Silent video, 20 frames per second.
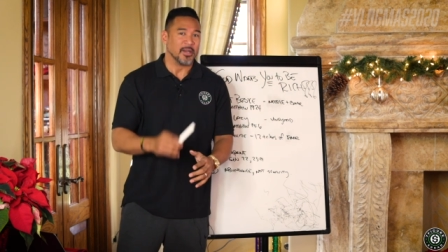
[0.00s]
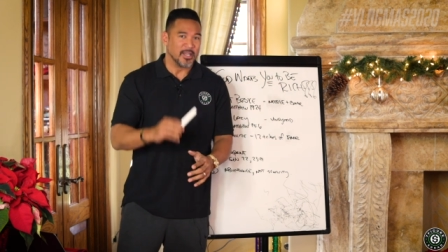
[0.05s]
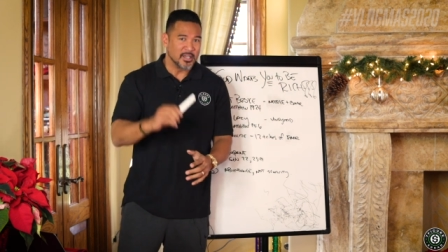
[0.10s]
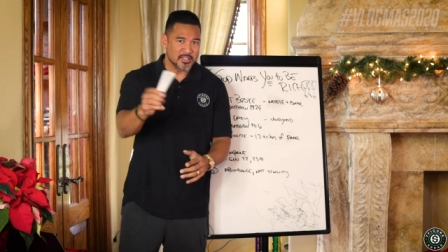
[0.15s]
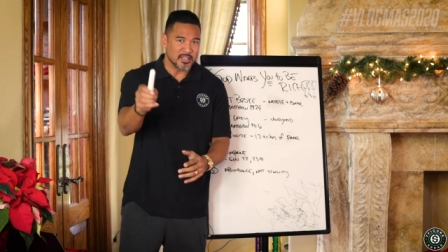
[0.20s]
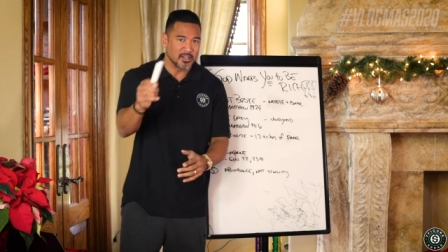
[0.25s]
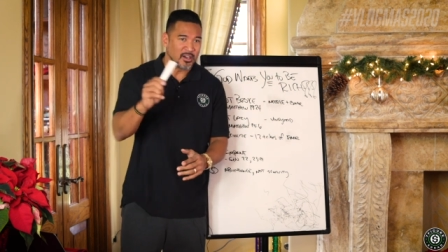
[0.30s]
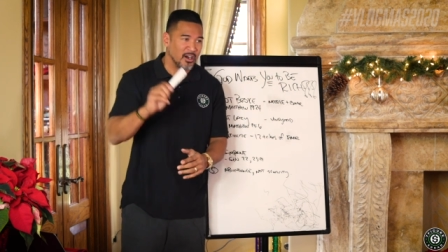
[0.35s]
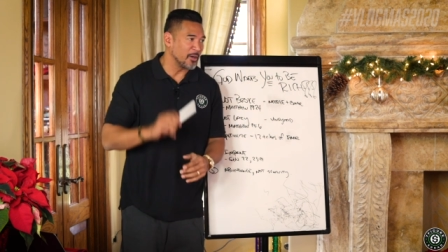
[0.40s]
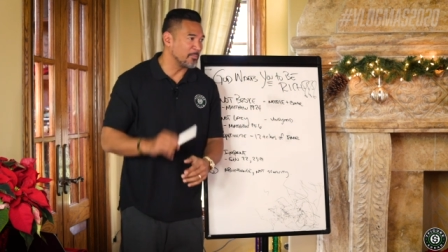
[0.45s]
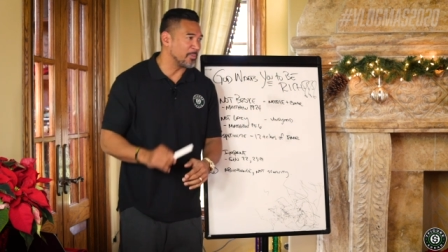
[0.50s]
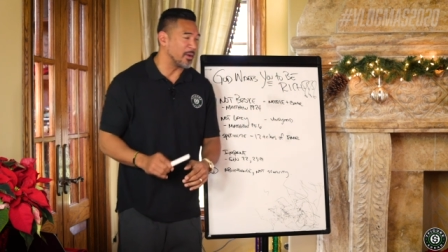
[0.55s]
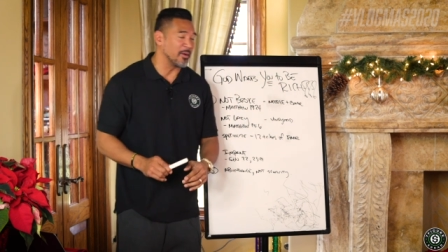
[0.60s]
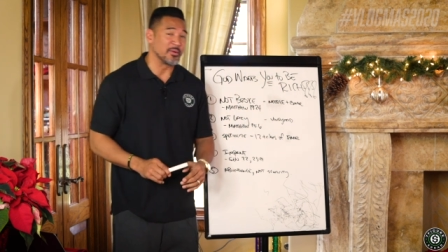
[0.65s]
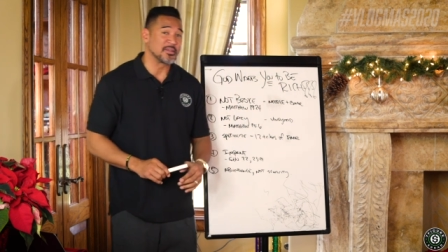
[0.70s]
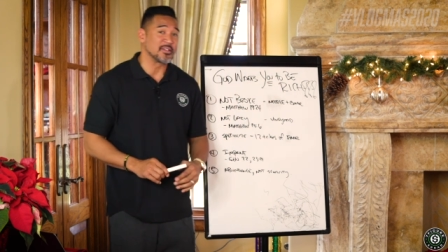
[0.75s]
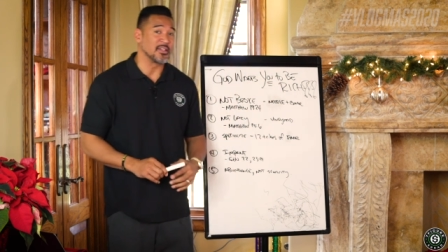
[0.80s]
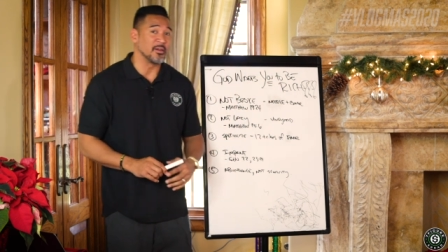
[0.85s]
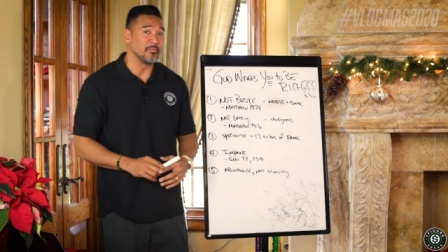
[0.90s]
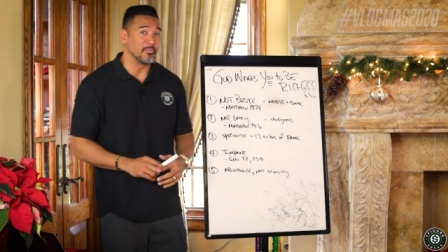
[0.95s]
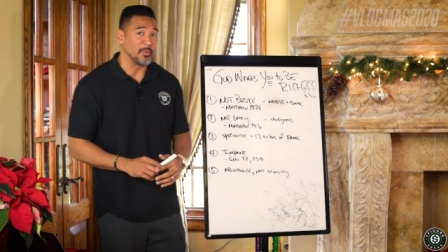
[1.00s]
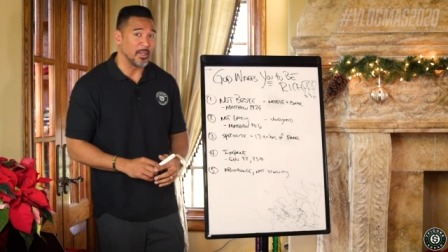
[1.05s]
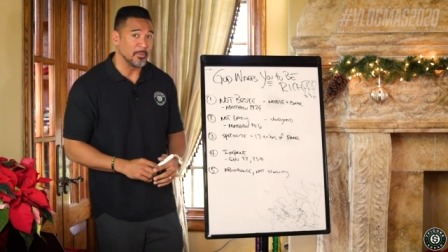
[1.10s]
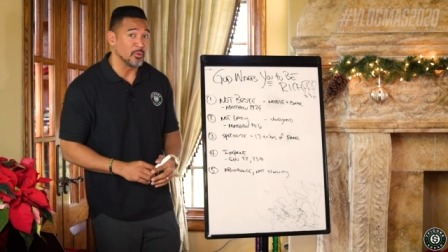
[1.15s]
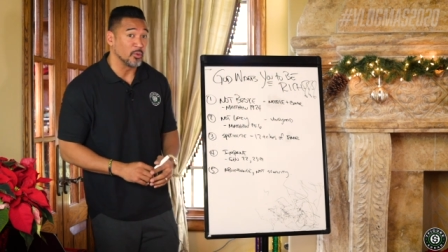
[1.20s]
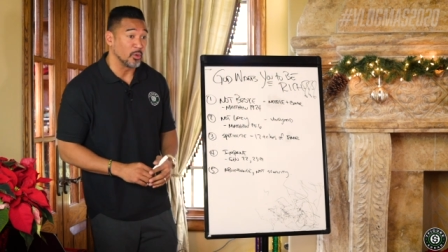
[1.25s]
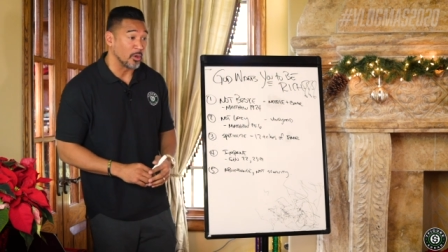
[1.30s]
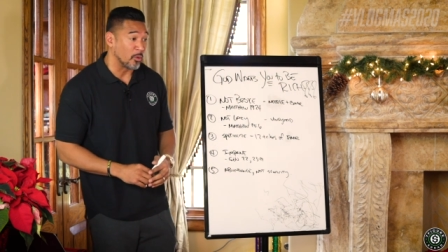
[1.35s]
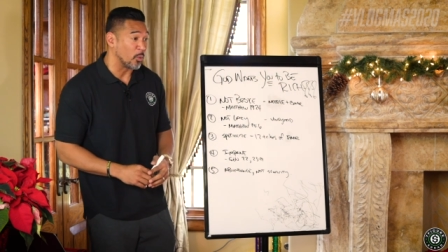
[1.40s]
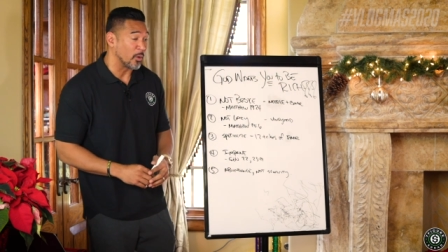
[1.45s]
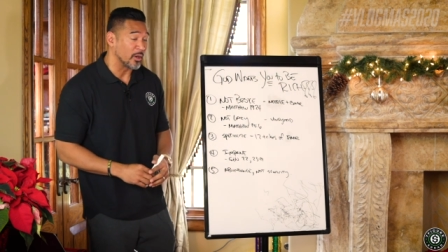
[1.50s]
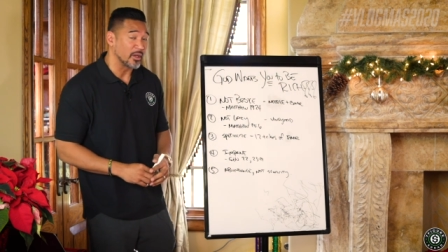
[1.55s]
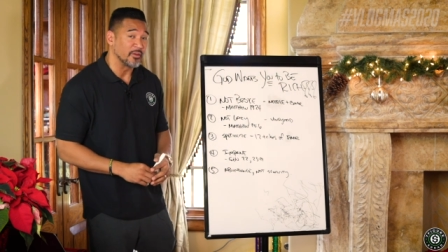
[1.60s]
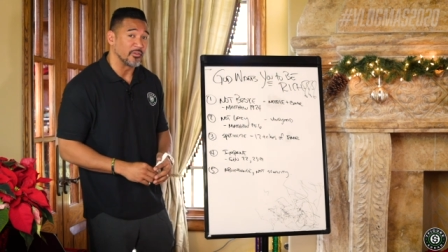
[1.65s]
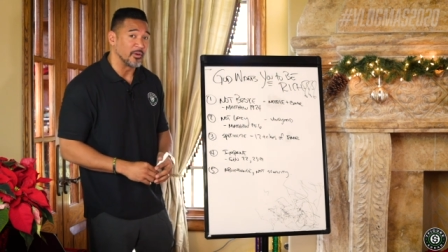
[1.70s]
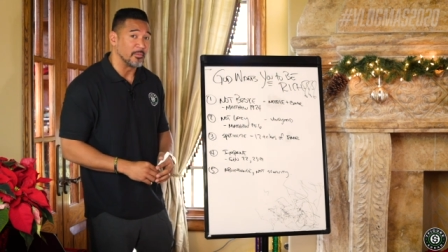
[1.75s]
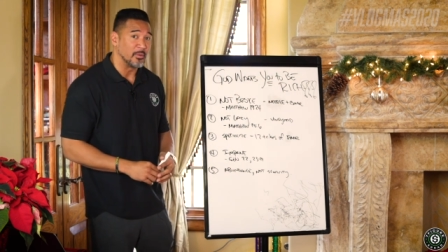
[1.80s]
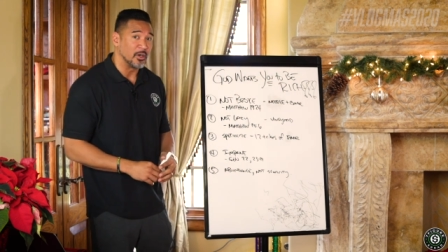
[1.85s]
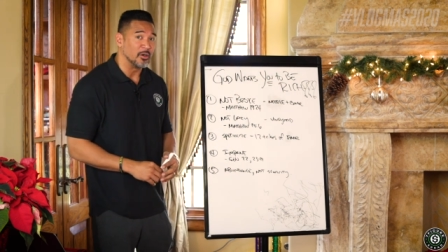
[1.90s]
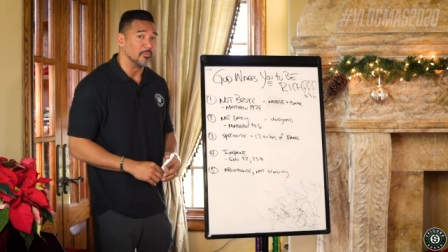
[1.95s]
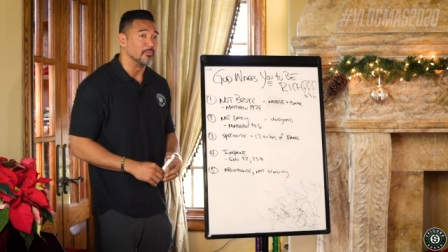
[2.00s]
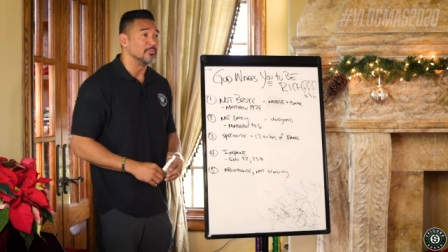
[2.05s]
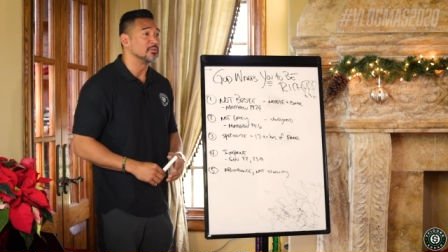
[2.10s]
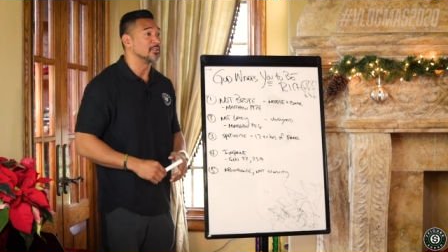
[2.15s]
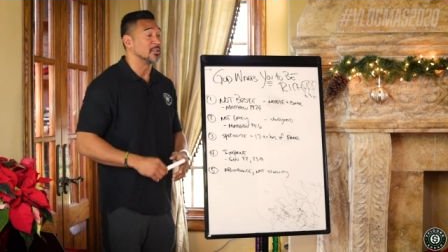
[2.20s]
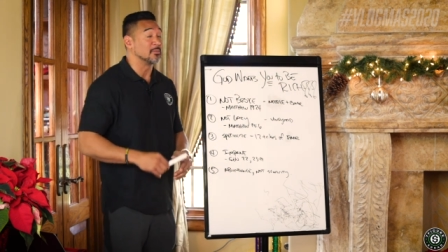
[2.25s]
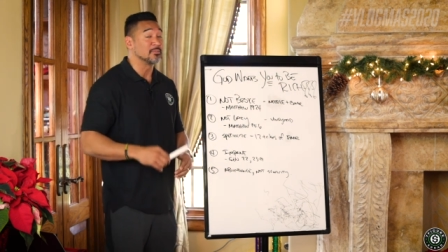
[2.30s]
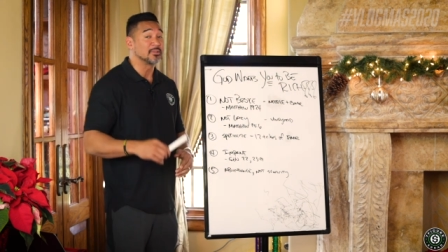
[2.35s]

But here's the hard part with some people who are working from home.